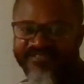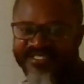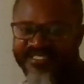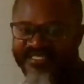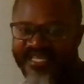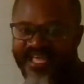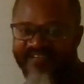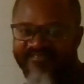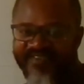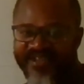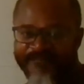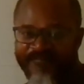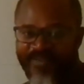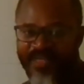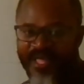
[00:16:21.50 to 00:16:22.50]
7.
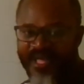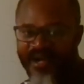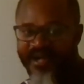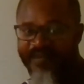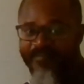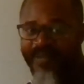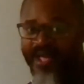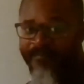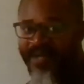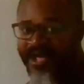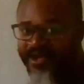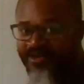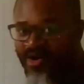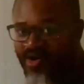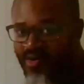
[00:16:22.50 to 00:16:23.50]
Remember,
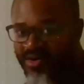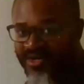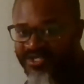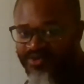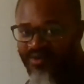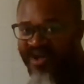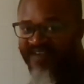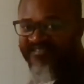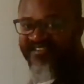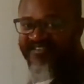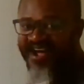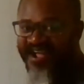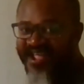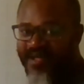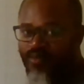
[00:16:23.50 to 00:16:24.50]
your goal is to have the
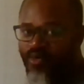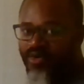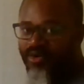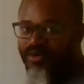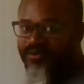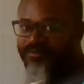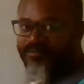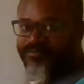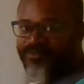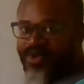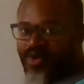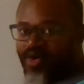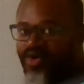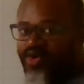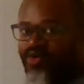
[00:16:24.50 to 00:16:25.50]
variable
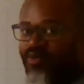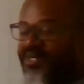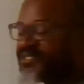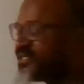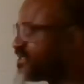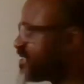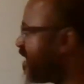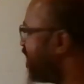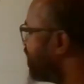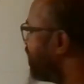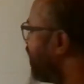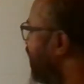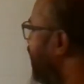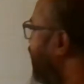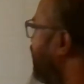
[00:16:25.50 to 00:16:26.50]
on one side.
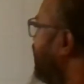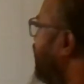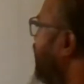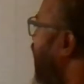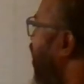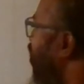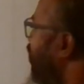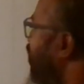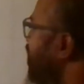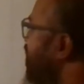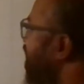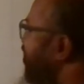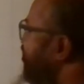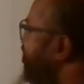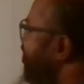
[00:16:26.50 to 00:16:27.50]
I already
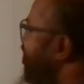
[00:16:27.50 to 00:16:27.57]
have the